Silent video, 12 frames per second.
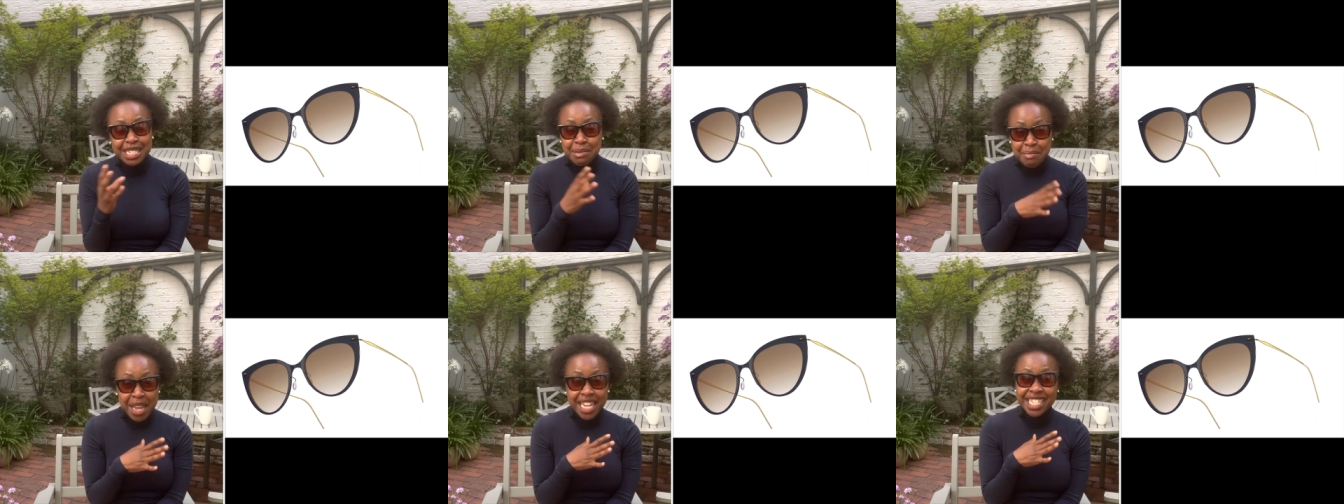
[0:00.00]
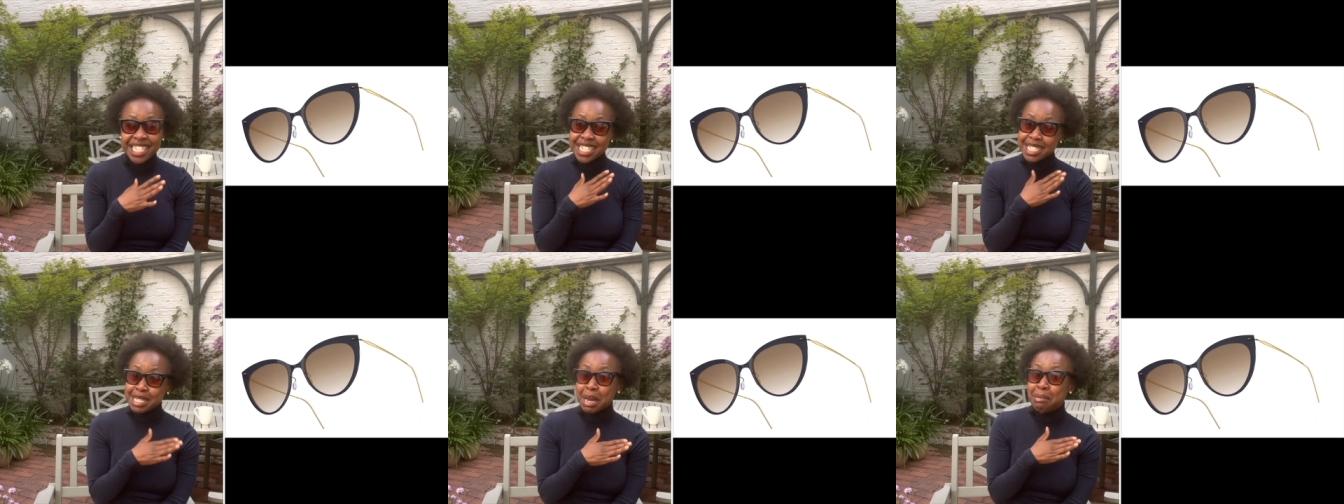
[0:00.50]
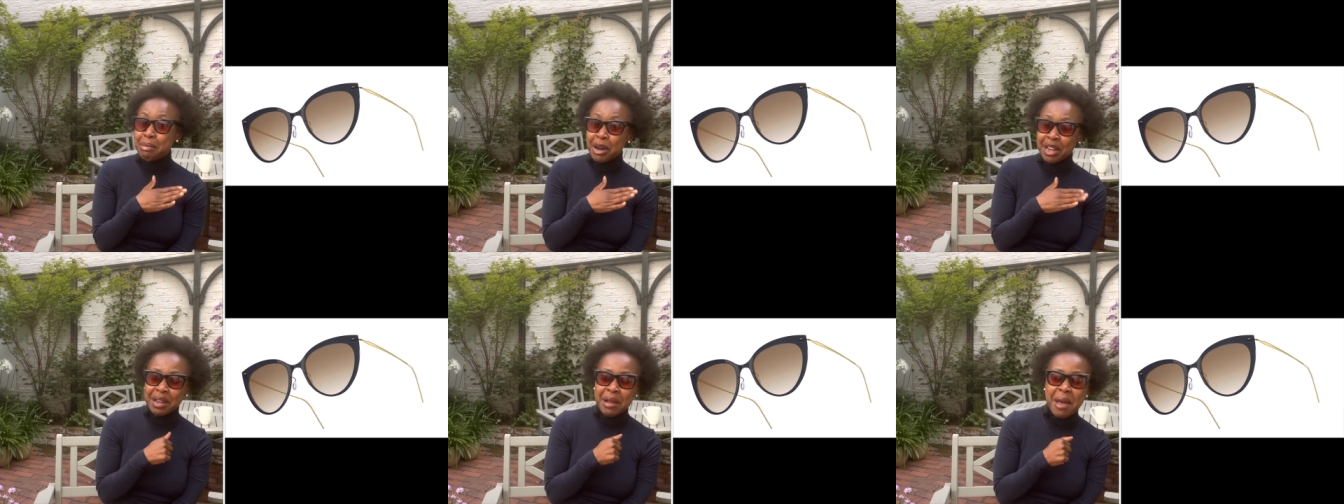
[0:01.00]
and made in
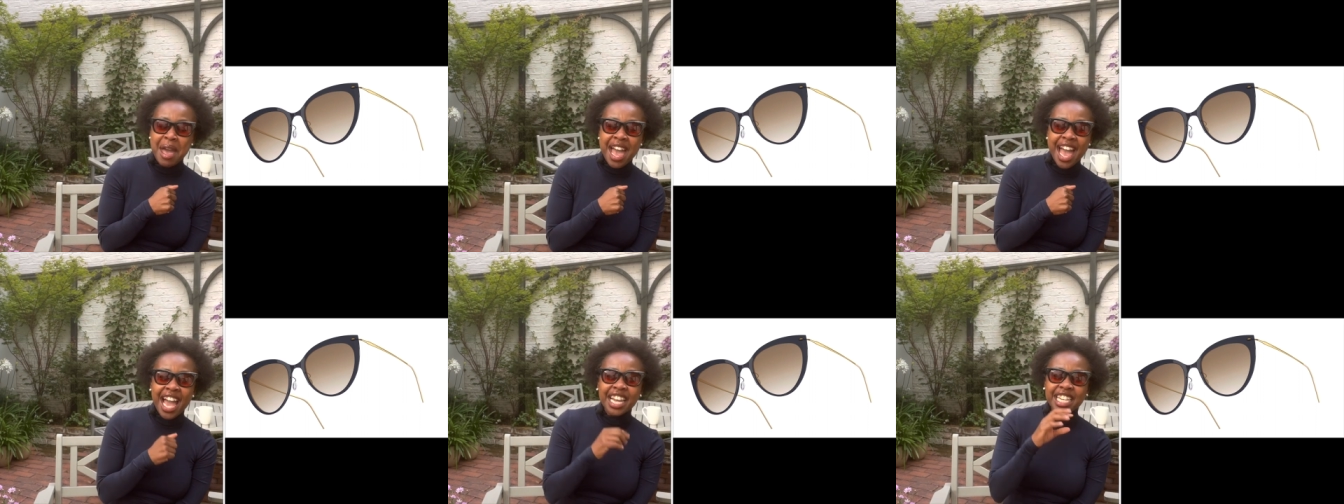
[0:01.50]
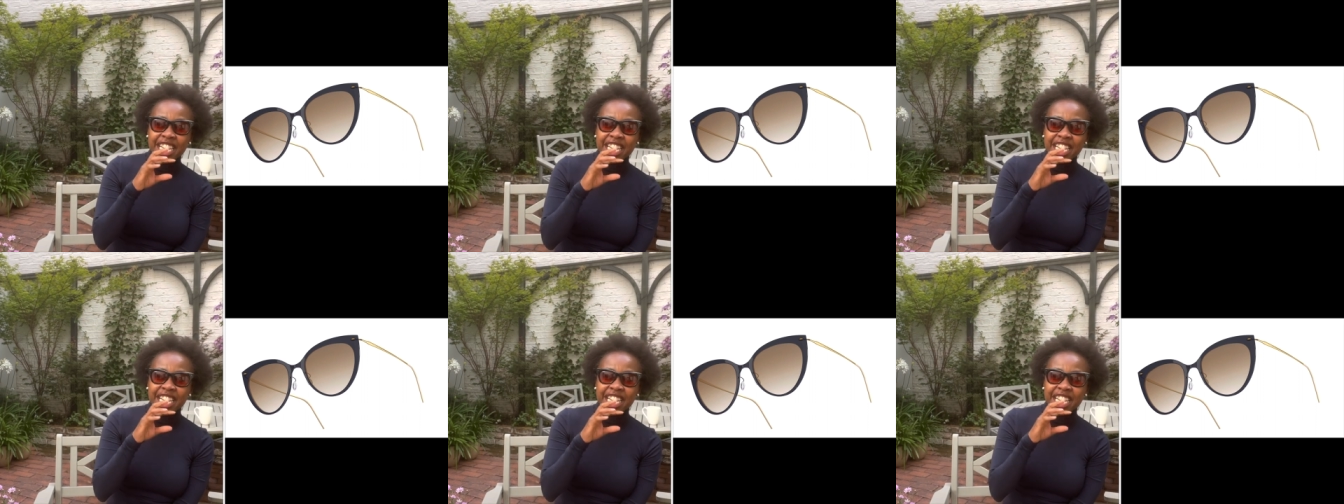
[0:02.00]
Denmark. And